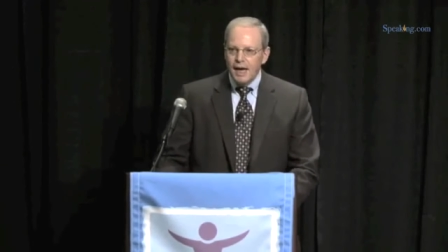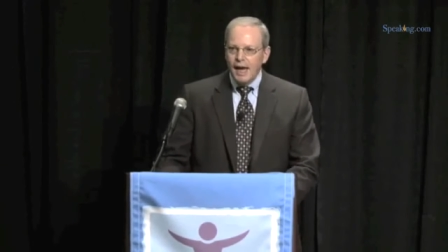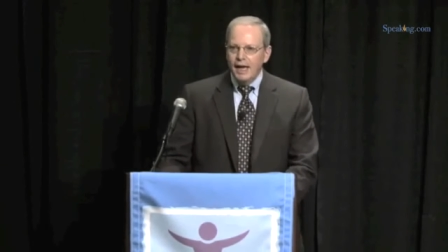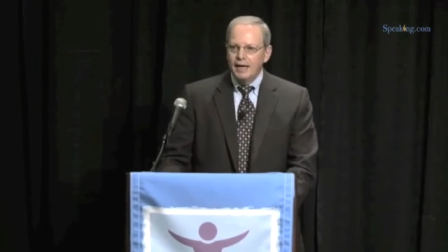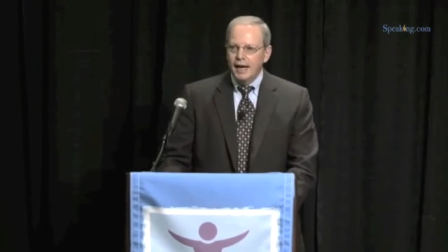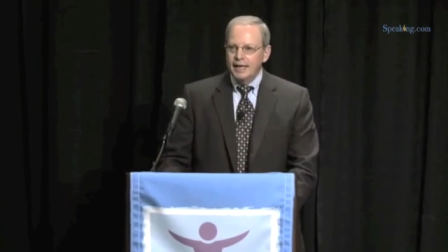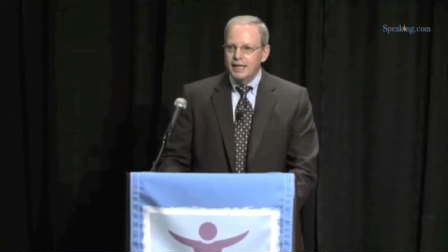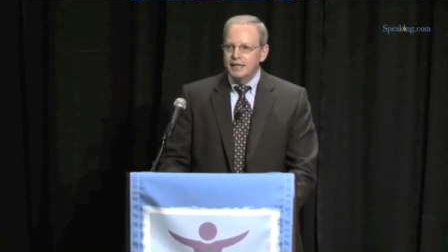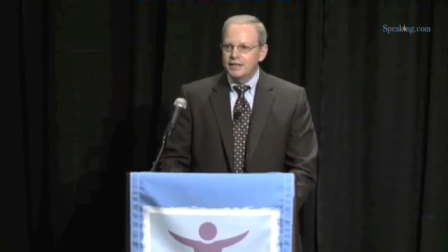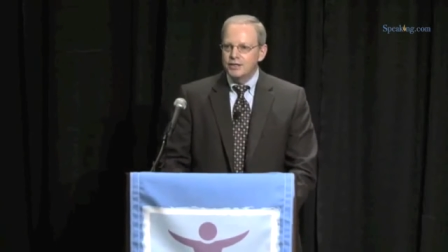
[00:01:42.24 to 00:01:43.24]
And I
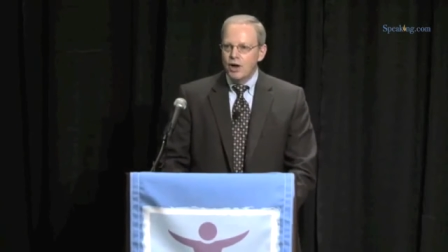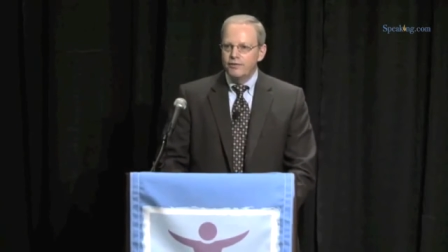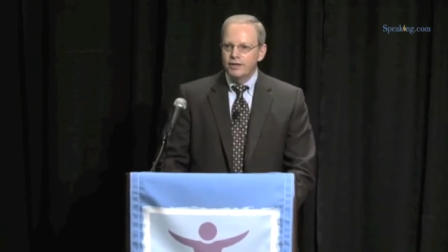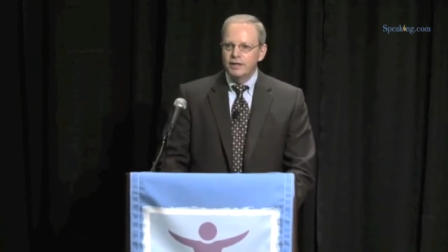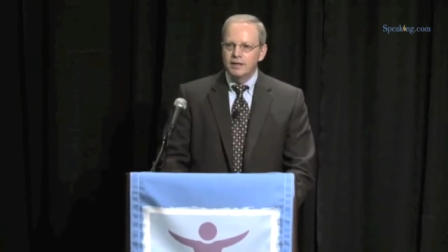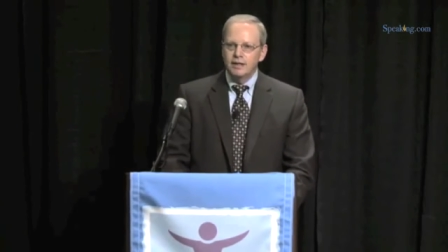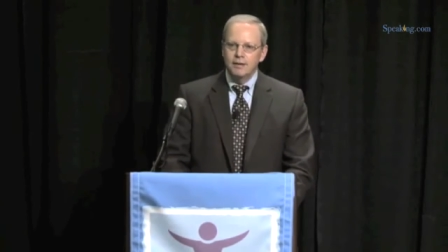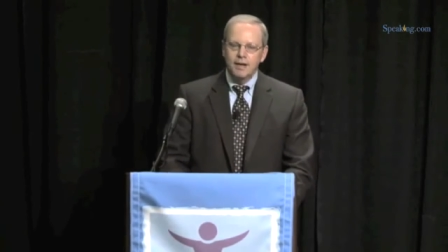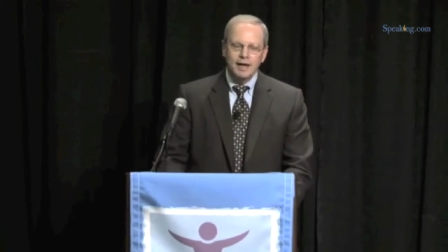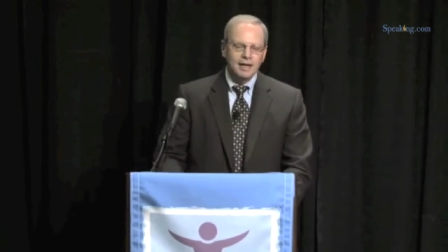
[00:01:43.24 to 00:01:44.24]
think it's often
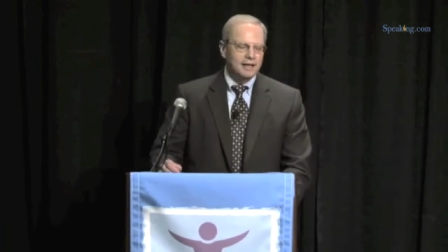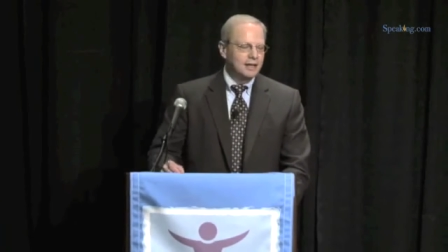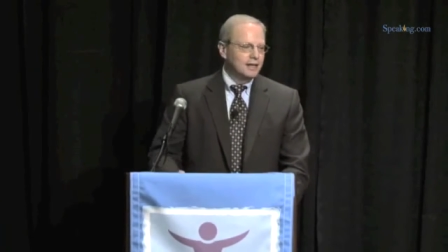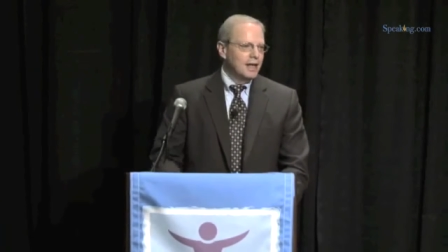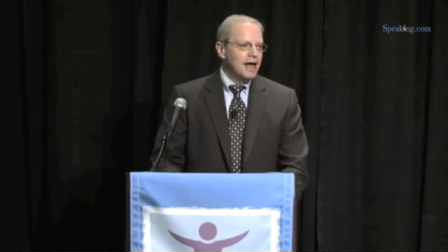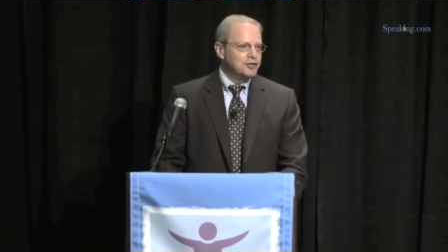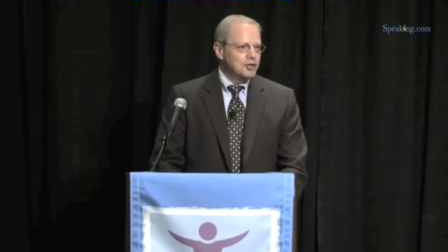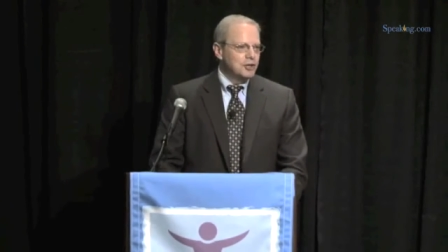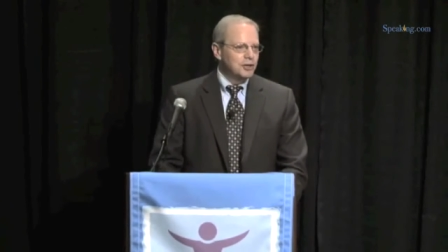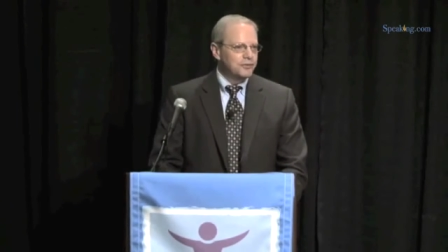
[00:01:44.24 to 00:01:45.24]

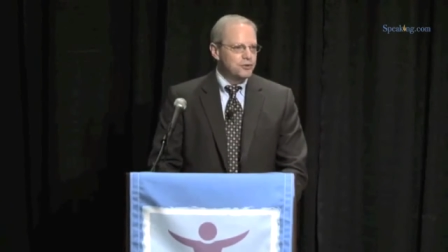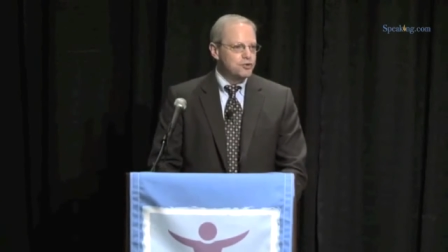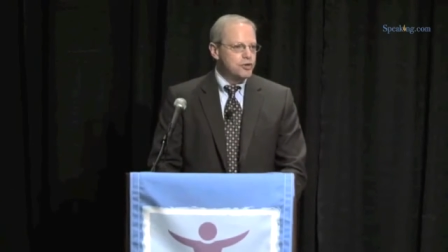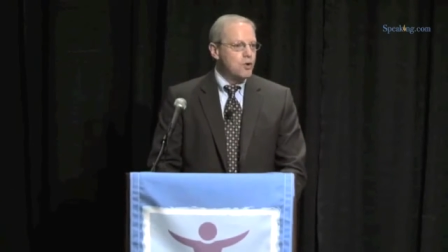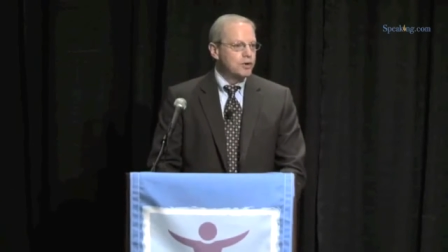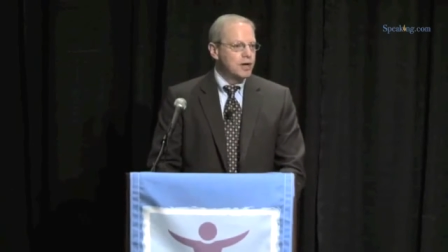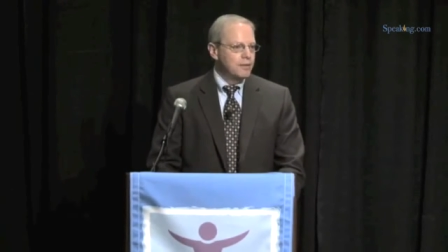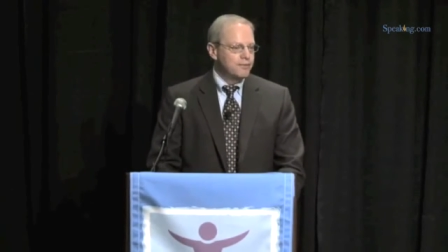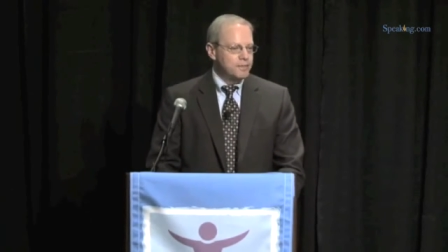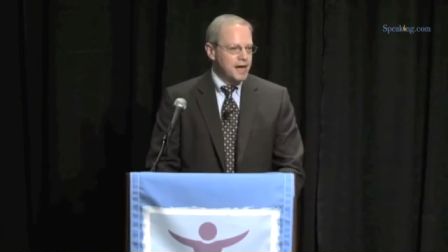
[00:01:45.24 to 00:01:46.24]
logical, if you don't
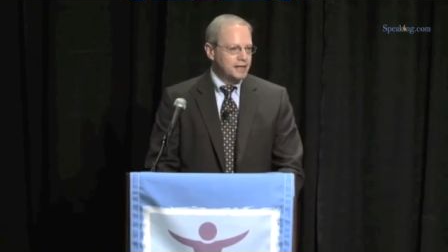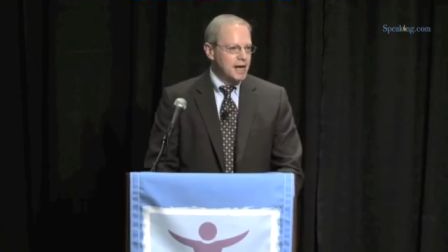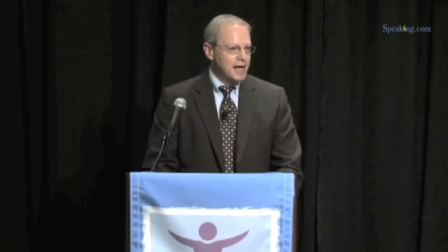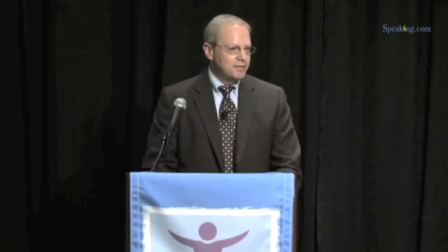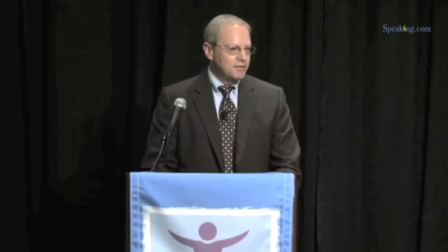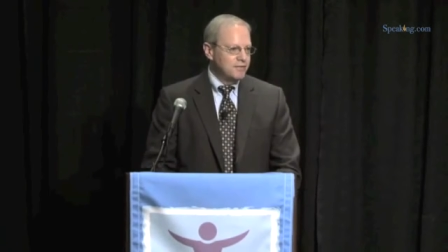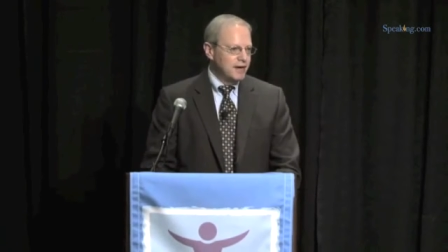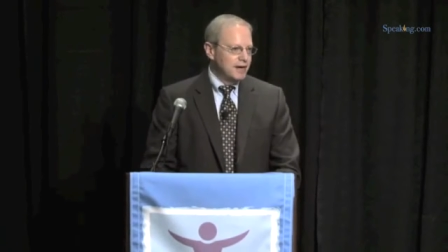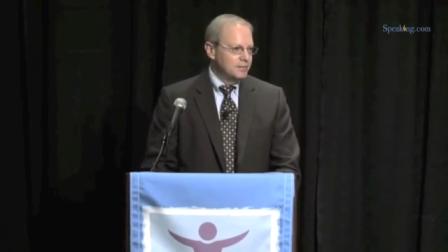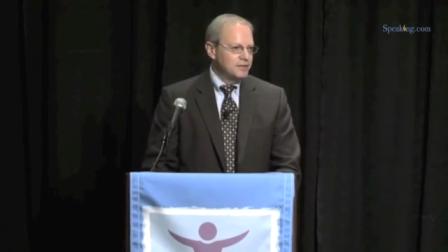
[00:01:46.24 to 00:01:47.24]
come from that kind of
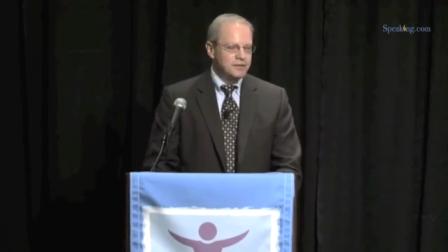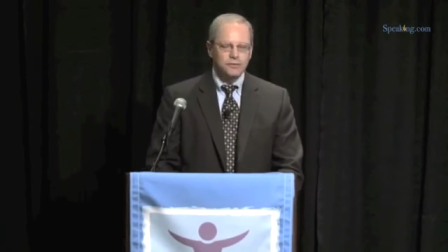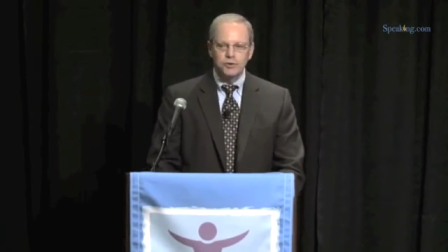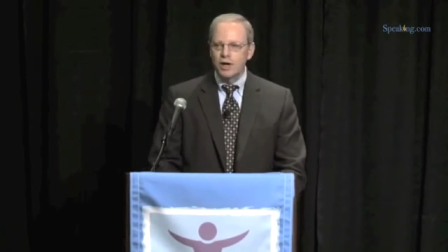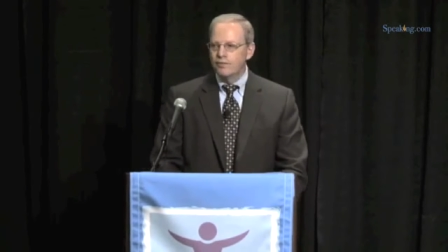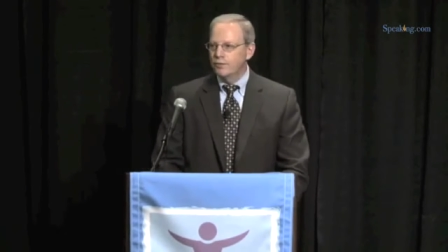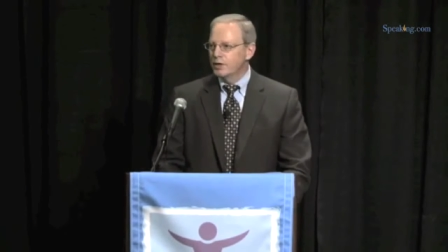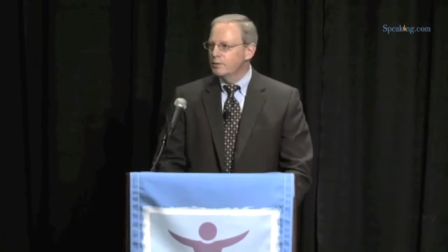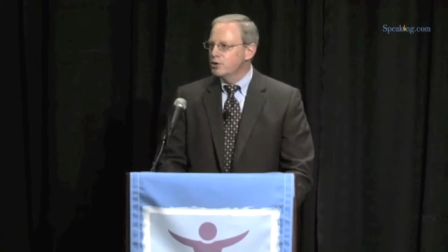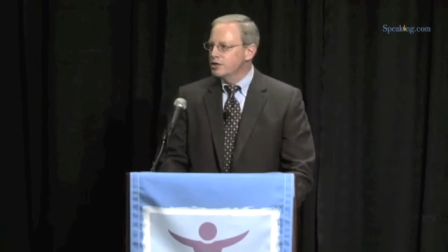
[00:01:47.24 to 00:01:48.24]
environment, if you come from
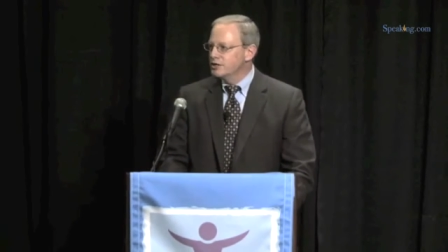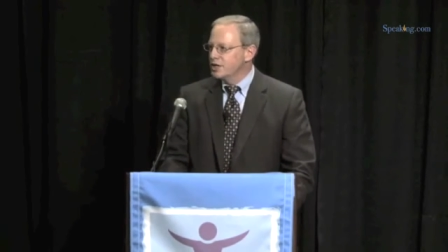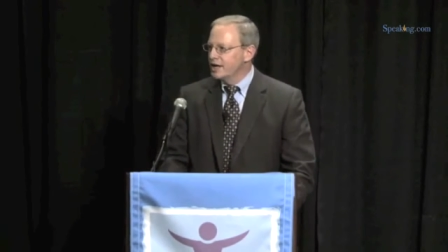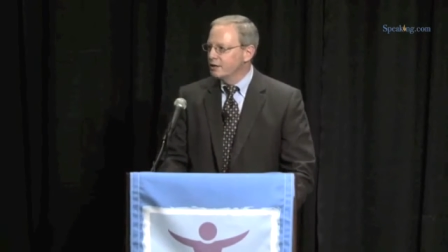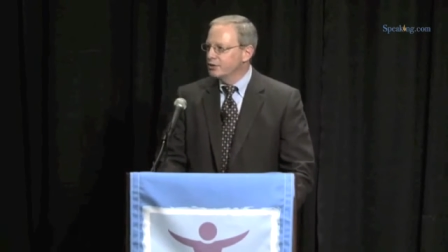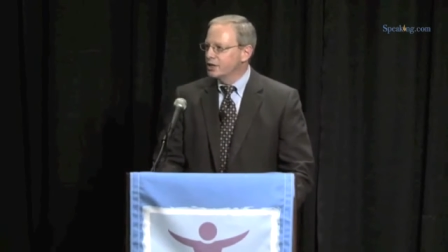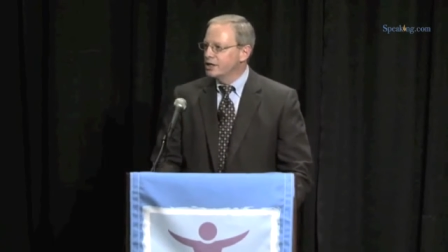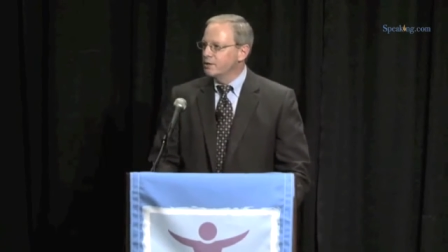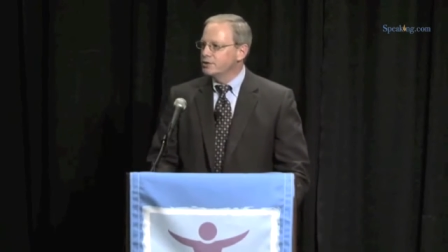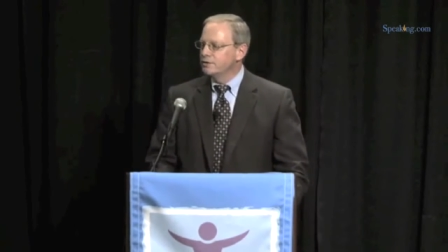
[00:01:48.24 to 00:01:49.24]
a community setting, which I
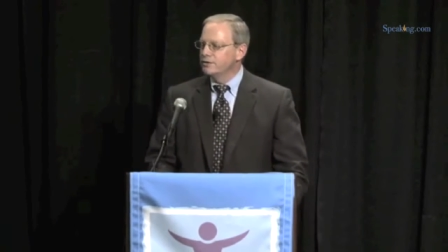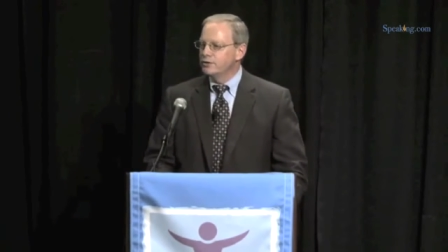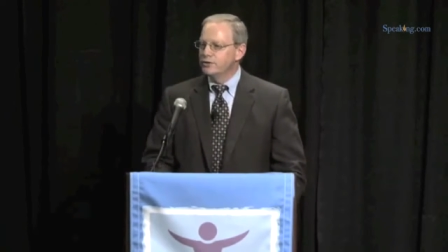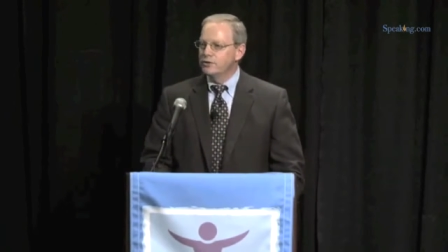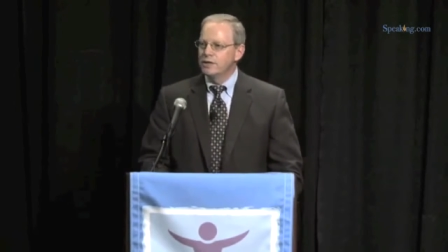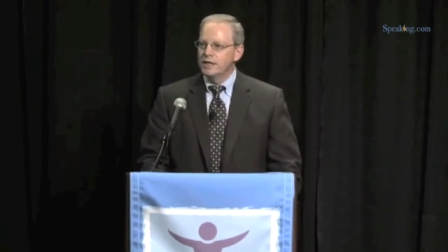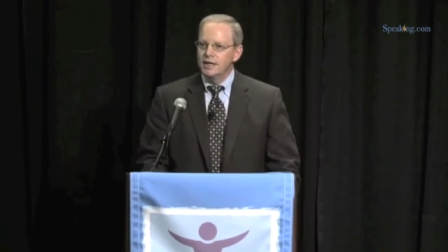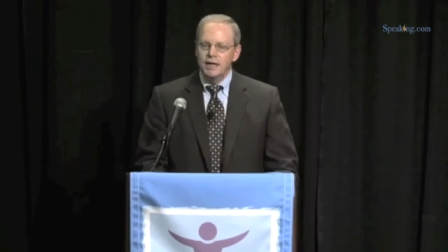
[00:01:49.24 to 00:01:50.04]
think most of you do,